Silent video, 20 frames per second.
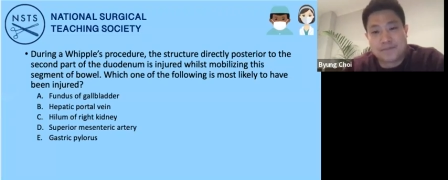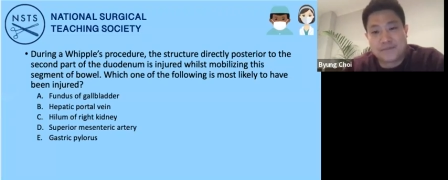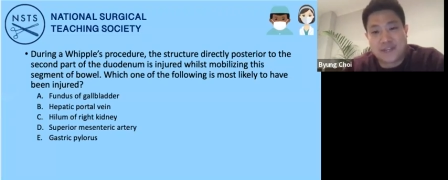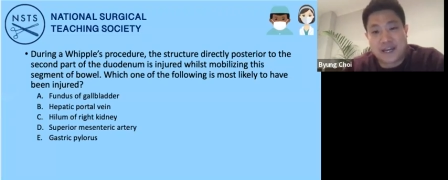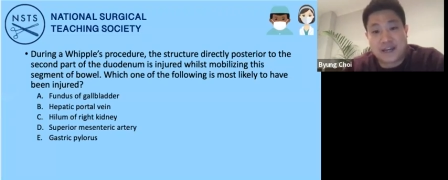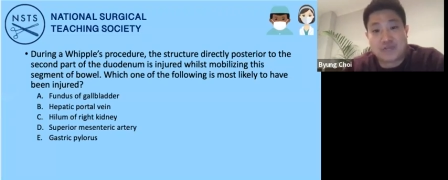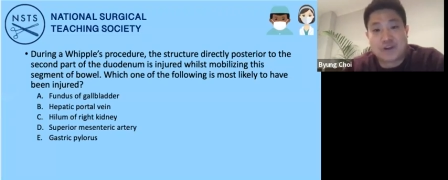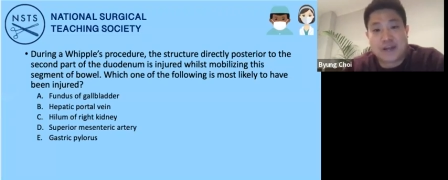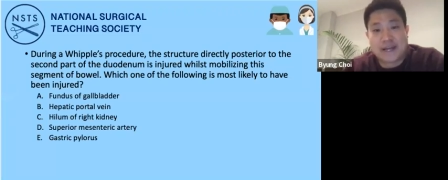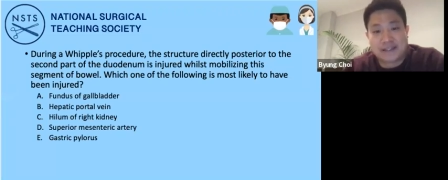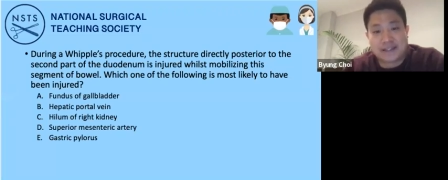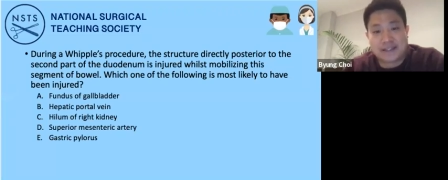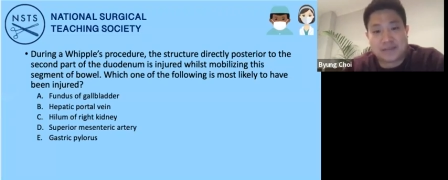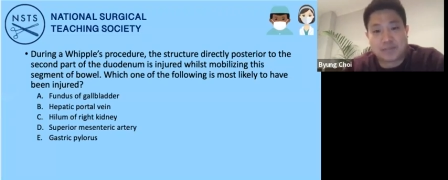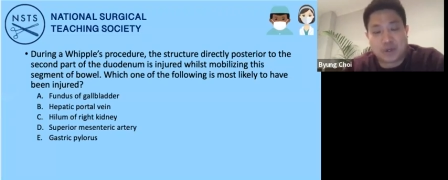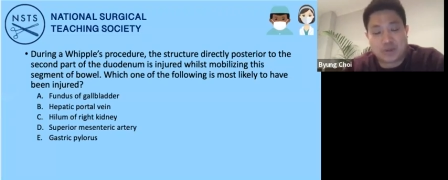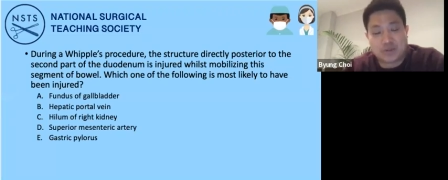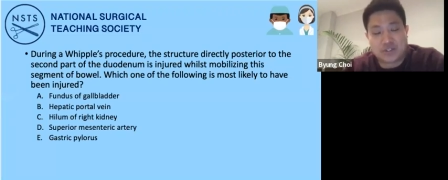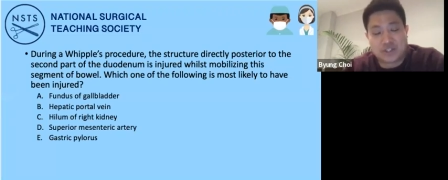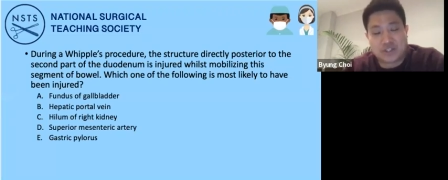directly
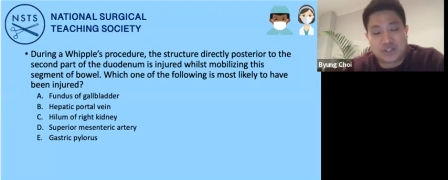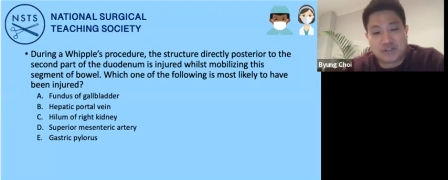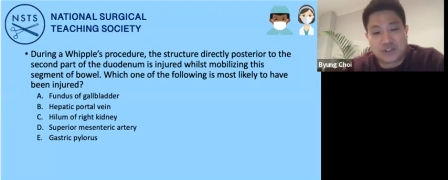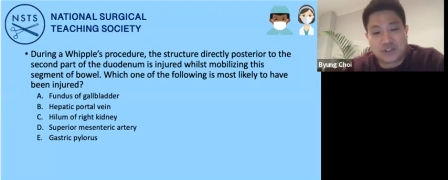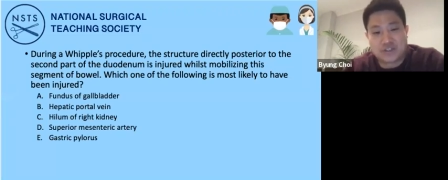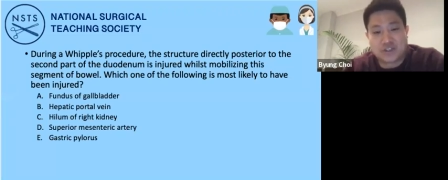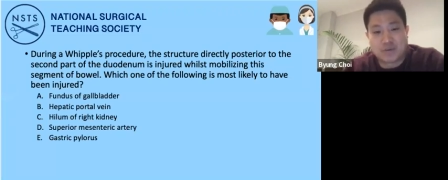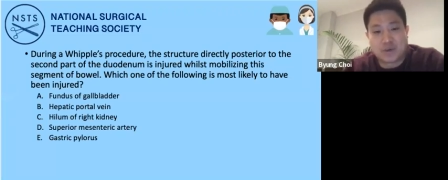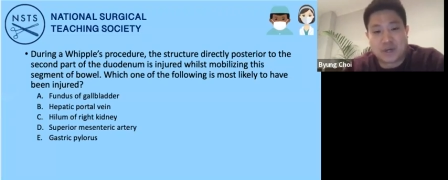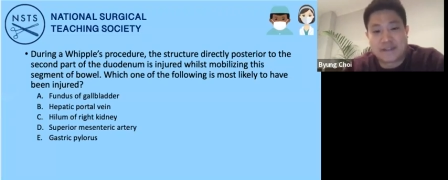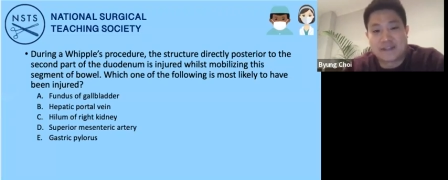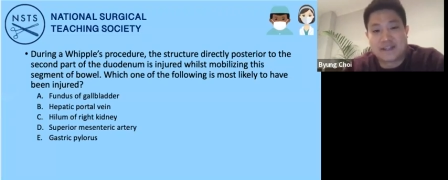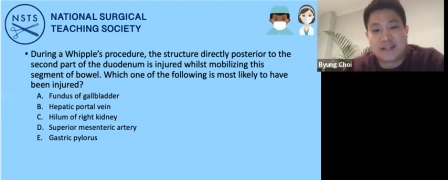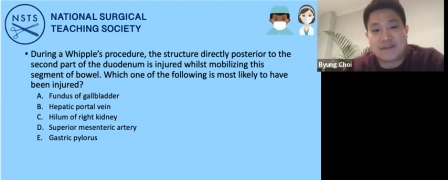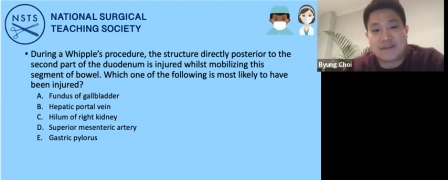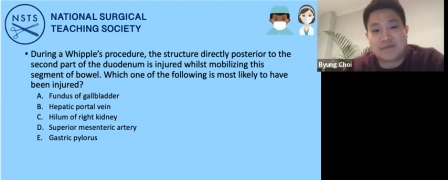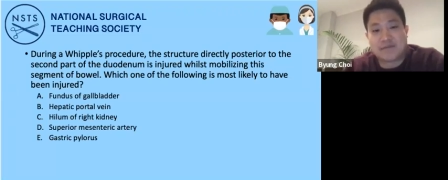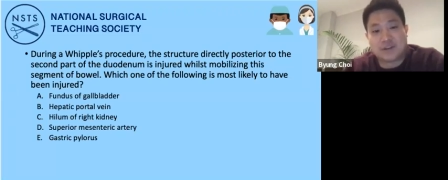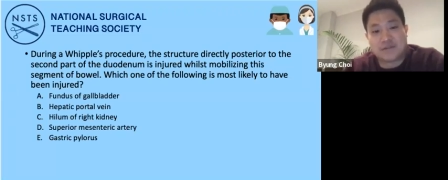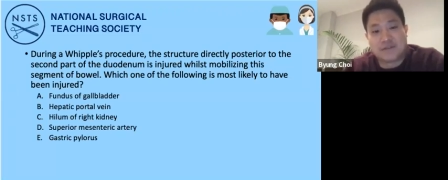posterior, so at the
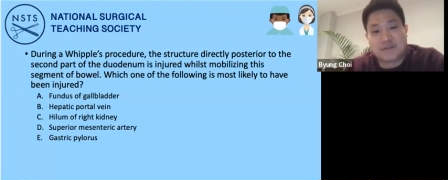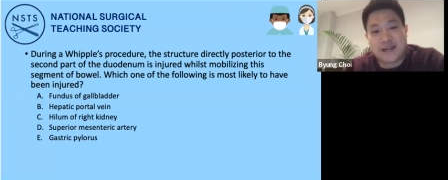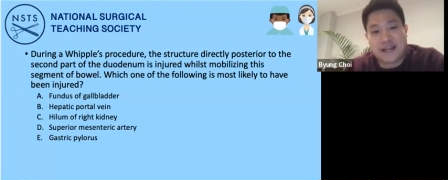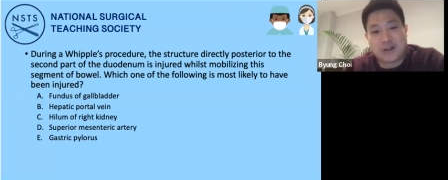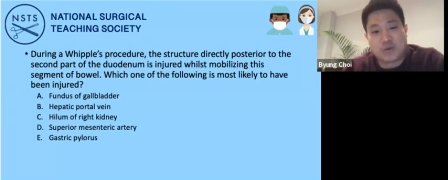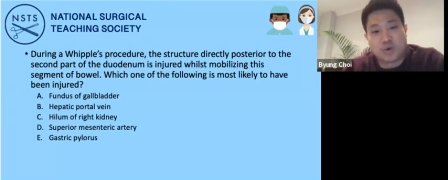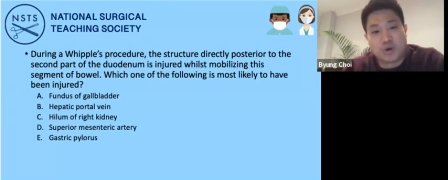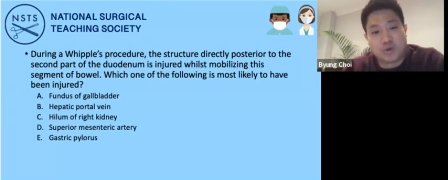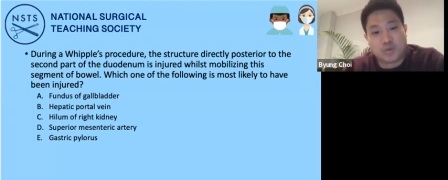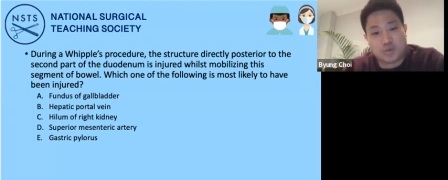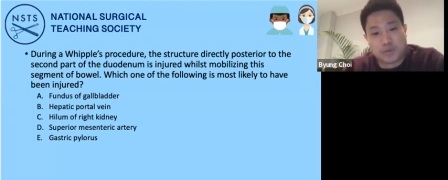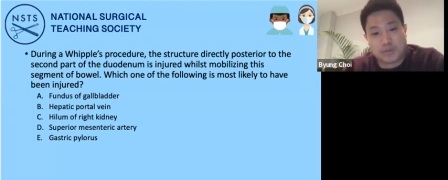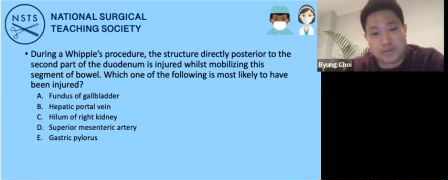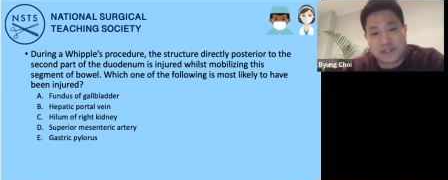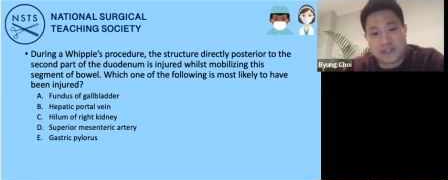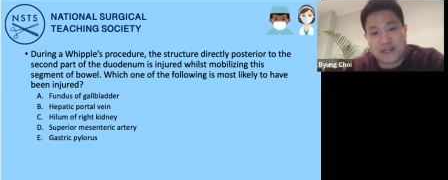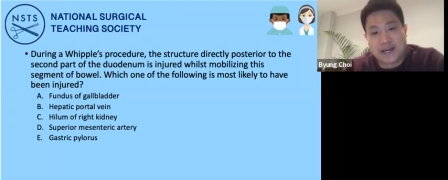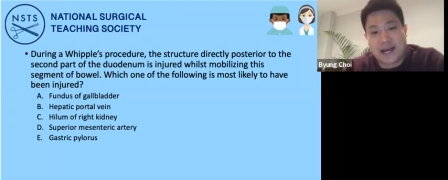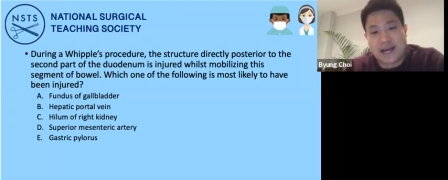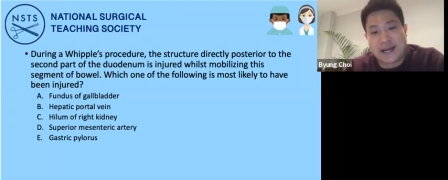level of L1, would
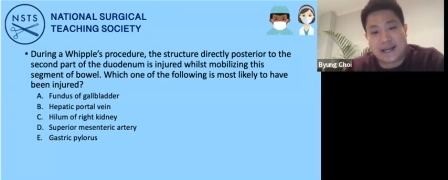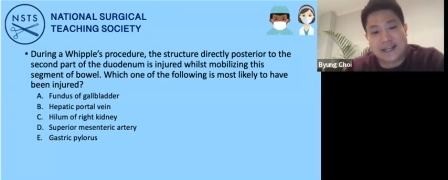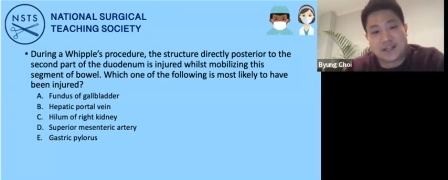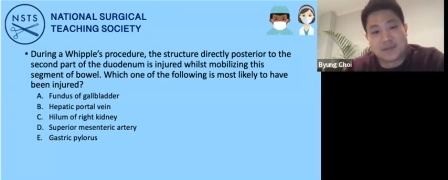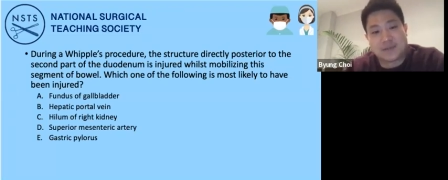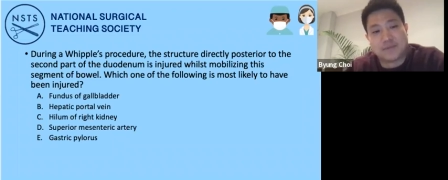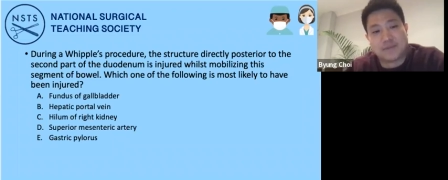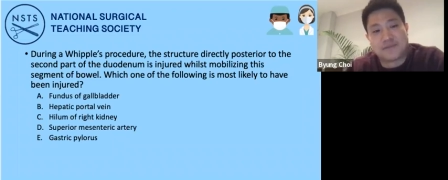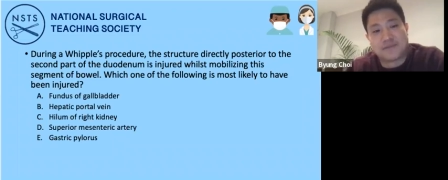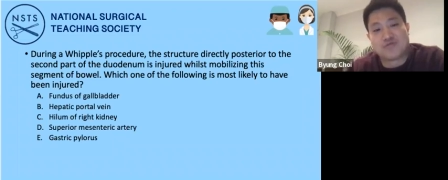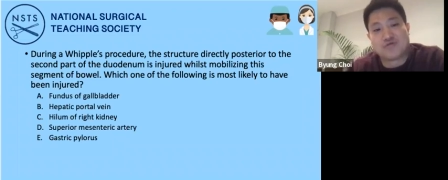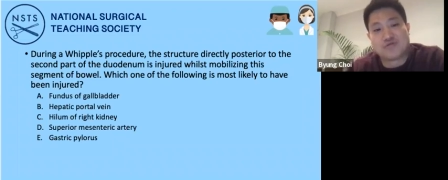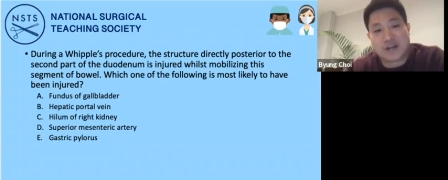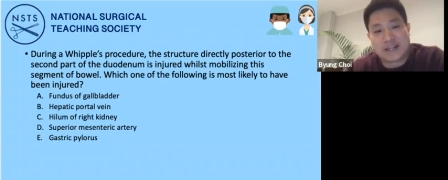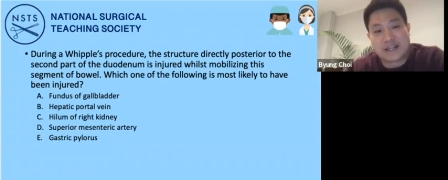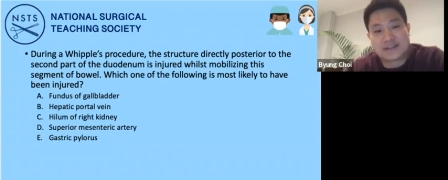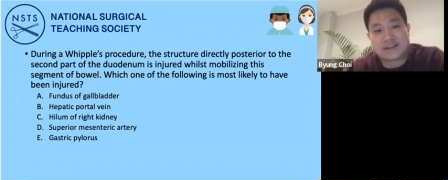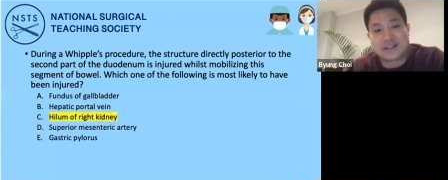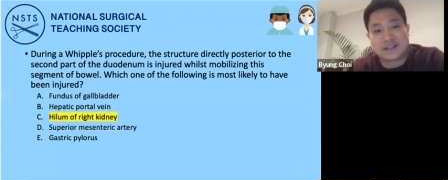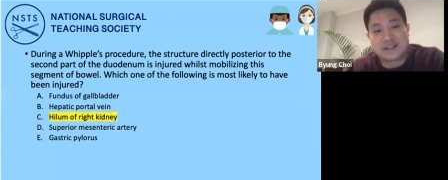be the hilum of the
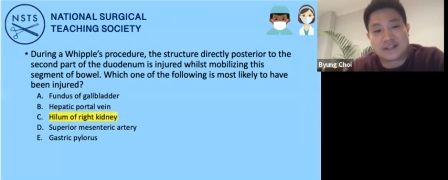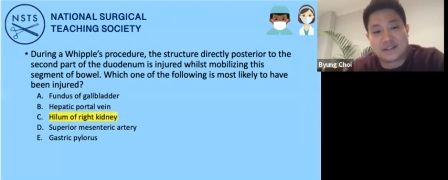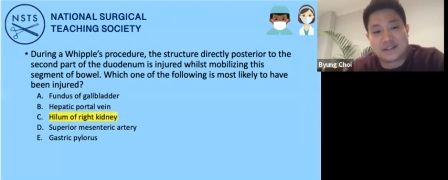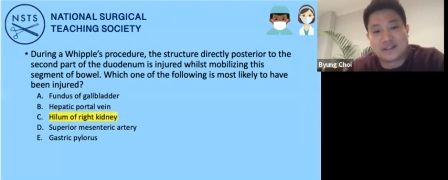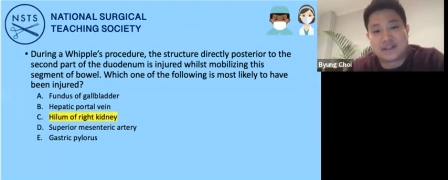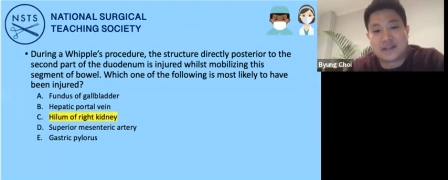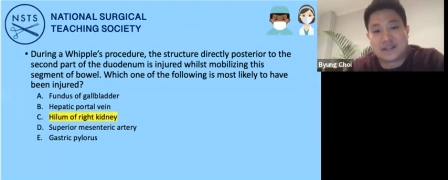right kidney.